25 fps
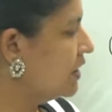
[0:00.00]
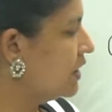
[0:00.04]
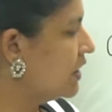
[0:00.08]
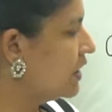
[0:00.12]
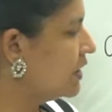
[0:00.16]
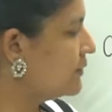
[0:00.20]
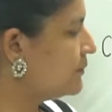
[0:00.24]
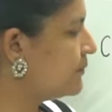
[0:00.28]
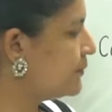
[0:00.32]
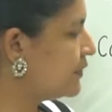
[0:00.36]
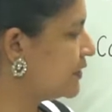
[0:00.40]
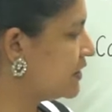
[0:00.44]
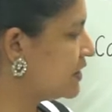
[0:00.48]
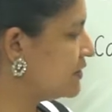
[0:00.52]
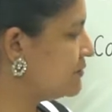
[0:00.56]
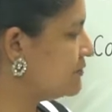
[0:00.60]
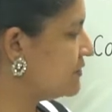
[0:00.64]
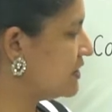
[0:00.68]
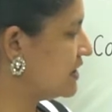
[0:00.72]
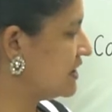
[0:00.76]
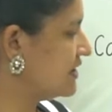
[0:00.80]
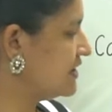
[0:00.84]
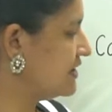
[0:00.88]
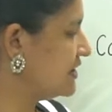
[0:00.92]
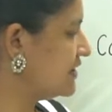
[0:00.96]
A
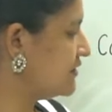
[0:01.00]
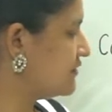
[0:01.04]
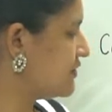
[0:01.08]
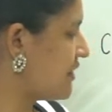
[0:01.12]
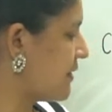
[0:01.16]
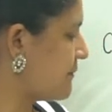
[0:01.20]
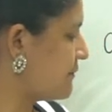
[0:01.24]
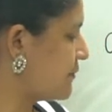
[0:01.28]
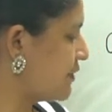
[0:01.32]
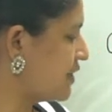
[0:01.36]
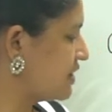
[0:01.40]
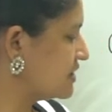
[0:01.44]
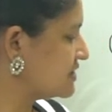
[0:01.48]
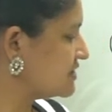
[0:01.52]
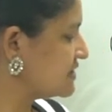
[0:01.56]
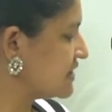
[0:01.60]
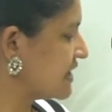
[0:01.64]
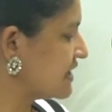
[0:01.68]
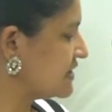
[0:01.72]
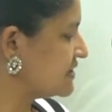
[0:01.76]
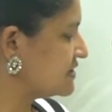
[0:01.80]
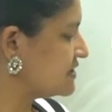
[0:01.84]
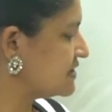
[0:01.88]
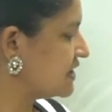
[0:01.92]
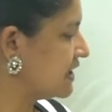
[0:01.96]
pyramid
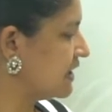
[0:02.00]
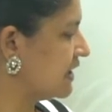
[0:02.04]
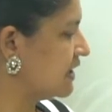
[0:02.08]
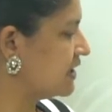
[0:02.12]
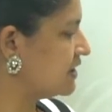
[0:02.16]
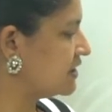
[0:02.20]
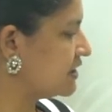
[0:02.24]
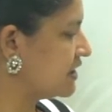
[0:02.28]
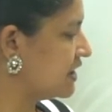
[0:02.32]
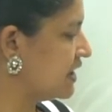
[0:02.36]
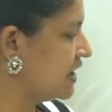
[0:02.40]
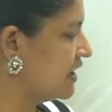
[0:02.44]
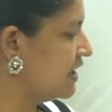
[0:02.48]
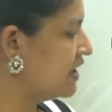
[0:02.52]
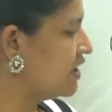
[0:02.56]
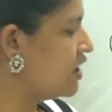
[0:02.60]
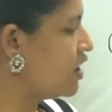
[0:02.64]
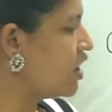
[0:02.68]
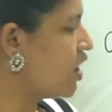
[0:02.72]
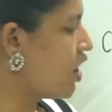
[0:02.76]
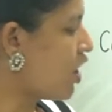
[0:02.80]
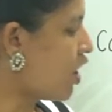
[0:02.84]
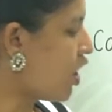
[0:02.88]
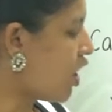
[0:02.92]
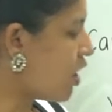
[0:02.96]
representing the
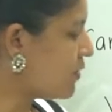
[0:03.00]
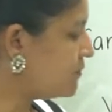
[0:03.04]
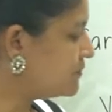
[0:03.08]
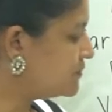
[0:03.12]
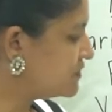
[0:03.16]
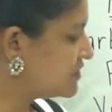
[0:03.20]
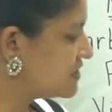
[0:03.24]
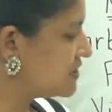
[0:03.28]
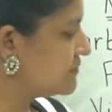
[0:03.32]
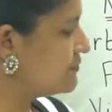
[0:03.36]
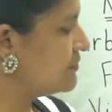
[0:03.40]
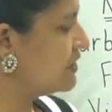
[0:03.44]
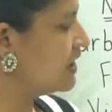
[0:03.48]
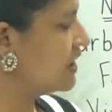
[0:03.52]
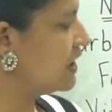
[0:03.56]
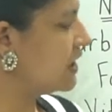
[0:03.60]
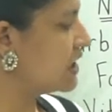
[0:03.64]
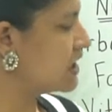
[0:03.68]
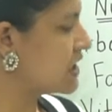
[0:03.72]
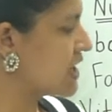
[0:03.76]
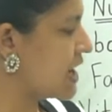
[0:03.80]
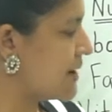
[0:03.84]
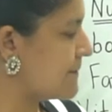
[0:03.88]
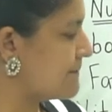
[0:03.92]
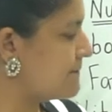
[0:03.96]
optimal
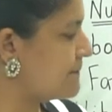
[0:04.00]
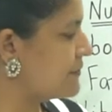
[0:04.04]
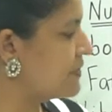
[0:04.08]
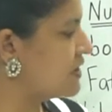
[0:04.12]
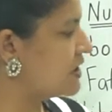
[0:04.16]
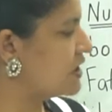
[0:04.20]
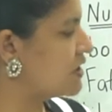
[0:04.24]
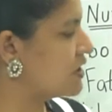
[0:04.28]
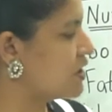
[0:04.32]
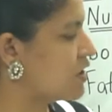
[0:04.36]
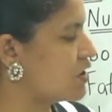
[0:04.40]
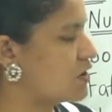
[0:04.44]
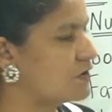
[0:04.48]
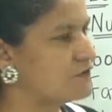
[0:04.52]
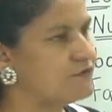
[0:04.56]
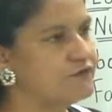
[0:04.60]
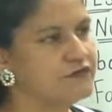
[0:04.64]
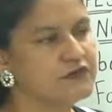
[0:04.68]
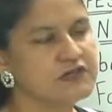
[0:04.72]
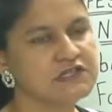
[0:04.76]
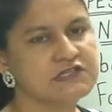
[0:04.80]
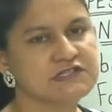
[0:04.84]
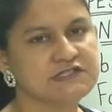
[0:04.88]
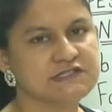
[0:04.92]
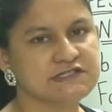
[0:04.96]
number
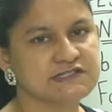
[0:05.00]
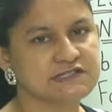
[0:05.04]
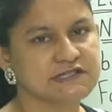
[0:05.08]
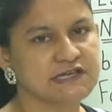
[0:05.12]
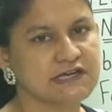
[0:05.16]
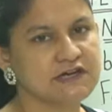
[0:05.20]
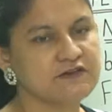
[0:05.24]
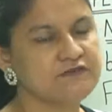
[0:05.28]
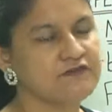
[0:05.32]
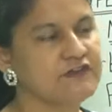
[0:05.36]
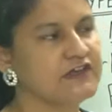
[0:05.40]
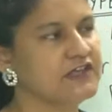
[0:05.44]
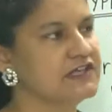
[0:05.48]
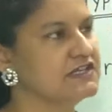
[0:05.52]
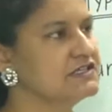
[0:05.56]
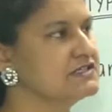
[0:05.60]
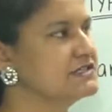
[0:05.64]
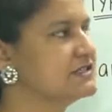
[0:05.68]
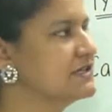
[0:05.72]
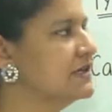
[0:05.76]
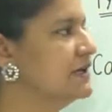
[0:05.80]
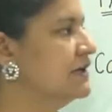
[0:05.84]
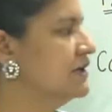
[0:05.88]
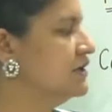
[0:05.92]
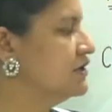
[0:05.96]
of
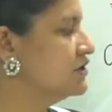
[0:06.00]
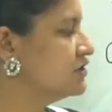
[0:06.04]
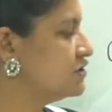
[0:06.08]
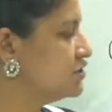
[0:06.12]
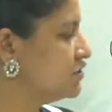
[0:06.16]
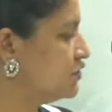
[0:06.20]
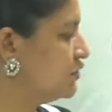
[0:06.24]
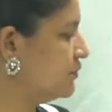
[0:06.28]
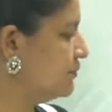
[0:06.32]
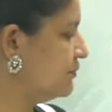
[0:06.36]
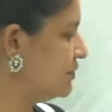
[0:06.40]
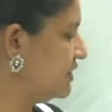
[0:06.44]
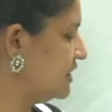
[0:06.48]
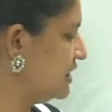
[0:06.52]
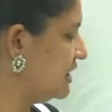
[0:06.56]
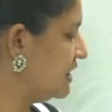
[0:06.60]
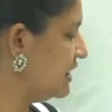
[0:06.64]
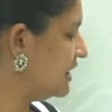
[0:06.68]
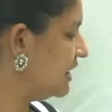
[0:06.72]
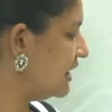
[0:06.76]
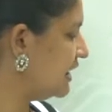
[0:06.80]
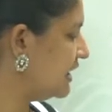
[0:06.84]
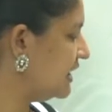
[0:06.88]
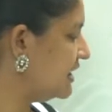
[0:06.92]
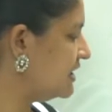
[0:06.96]
servings to be
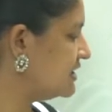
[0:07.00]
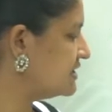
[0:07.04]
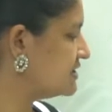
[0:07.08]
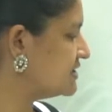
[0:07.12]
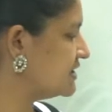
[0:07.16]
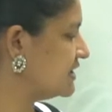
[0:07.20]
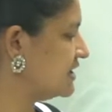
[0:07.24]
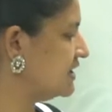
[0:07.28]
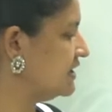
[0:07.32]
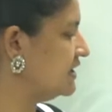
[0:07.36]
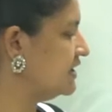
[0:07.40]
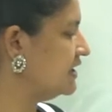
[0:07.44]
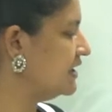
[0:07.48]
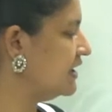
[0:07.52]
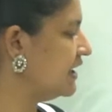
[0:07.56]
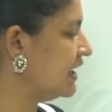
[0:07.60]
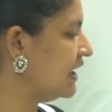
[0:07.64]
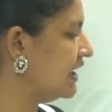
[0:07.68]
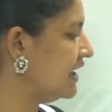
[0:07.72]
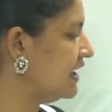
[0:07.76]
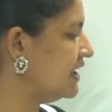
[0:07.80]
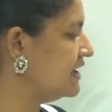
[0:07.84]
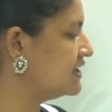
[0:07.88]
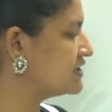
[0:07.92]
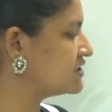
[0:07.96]
eaten
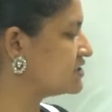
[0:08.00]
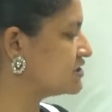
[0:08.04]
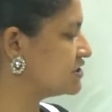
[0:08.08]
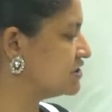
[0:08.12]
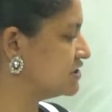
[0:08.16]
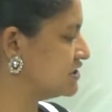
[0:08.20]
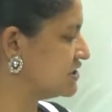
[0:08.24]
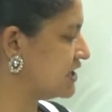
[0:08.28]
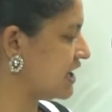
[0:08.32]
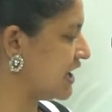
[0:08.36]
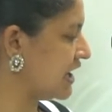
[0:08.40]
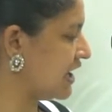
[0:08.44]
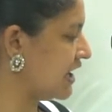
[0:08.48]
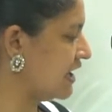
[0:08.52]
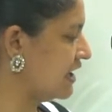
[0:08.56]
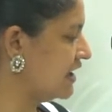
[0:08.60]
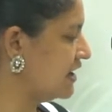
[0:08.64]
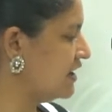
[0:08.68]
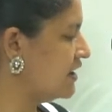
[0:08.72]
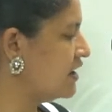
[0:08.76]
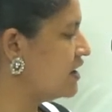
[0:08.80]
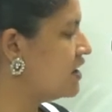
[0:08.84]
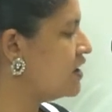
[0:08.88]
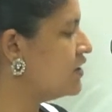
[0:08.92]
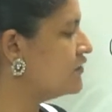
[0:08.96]
each day
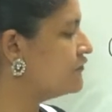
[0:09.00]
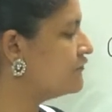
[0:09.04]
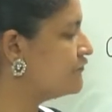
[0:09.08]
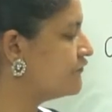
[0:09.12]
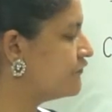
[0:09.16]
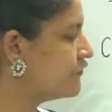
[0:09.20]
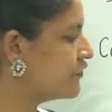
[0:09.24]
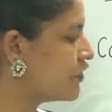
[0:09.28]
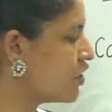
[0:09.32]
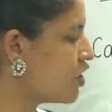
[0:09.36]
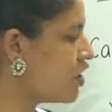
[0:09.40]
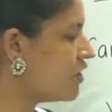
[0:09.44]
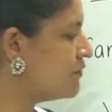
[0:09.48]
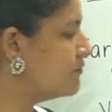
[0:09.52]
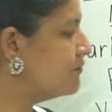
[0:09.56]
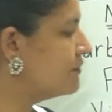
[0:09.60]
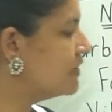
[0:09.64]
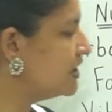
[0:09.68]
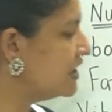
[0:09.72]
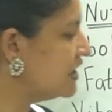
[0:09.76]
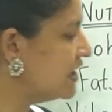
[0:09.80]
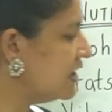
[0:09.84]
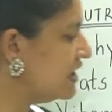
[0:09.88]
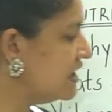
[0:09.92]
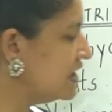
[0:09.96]

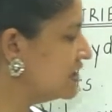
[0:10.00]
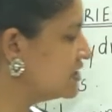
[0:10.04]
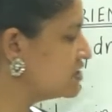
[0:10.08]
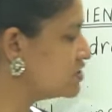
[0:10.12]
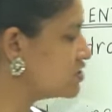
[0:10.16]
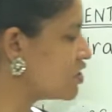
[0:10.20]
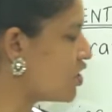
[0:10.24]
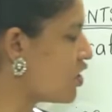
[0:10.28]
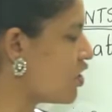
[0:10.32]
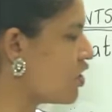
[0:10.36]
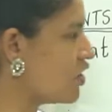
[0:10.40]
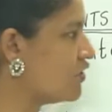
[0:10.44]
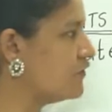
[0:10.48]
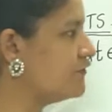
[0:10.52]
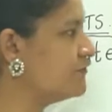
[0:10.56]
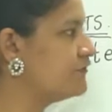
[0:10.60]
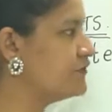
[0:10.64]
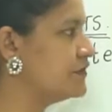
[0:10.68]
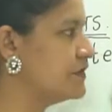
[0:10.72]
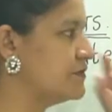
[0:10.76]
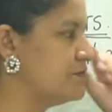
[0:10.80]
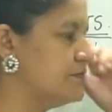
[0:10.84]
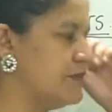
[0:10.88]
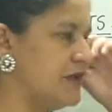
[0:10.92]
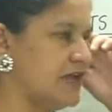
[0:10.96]
from each
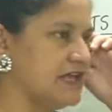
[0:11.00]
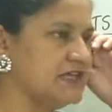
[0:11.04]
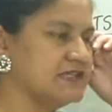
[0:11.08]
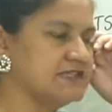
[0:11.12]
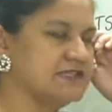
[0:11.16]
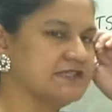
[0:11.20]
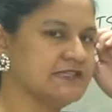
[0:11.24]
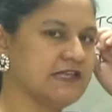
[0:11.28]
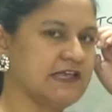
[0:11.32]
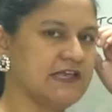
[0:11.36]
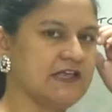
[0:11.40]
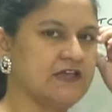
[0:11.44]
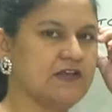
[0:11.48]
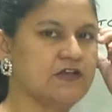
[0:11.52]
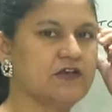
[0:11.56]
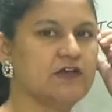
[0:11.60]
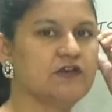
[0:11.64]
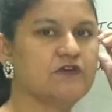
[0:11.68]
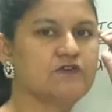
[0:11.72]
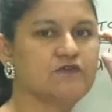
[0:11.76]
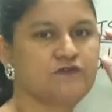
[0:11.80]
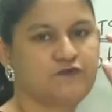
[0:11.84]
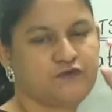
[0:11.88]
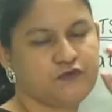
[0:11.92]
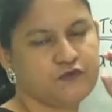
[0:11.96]
of the basic
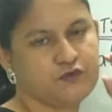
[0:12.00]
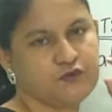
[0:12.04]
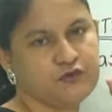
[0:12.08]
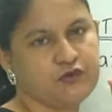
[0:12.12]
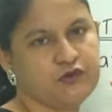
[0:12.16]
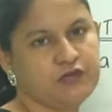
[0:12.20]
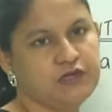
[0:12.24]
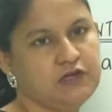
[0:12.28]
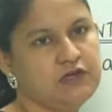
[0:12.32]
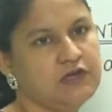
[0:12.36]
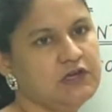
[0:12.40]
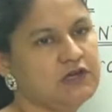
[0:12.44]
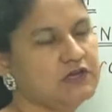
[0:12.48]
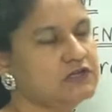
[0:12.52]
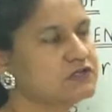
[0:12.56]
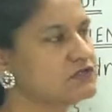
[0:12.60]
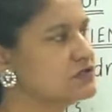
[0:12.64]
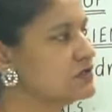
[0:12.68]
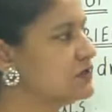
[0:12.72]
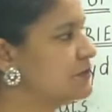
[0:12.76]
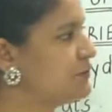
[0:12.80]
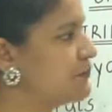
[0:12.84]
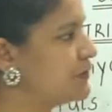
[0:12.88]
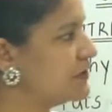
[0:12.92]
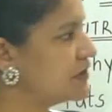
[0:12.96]
food. So So
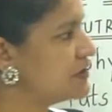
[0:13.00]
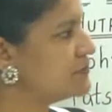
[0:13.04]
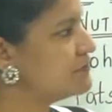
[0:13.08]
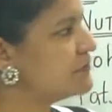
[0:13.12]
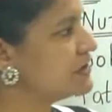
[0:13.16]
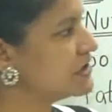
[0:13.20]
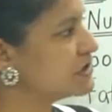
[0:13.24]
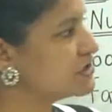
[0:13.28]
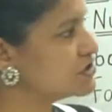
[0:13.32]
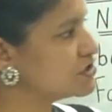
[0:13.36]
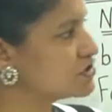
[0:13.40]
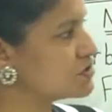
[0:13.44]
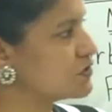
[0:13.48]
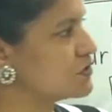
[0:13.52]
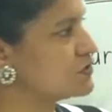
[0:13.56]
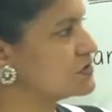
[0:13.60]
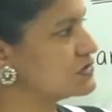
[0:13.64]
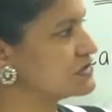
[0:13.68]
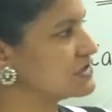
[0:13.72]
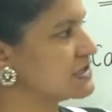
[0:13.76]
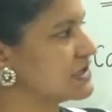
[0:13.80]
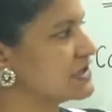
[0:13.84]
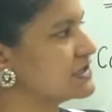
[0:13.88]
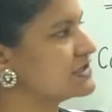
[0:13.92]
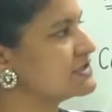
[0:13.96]
the pyramid
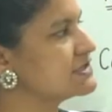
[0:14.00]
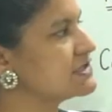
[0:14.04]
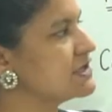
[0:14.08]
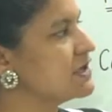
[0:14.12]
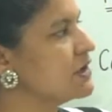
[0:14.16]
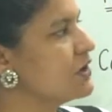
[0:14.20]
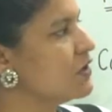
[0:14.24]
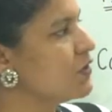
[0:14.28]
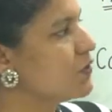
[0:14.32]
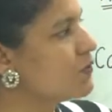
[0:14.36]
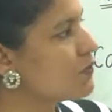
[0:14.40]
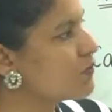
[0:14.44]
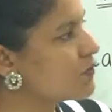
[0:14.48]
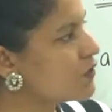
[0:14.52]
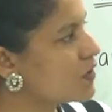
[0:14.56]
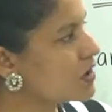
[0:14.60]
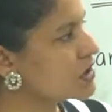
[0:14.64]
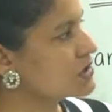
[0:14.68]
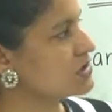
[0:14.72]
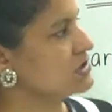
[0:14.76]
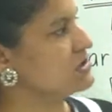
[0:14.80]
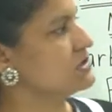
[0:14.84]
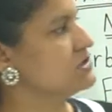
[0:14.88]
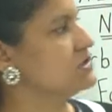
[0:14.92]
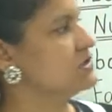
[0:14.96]
shows us
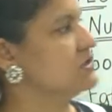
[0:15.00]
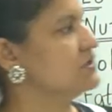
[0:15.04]
what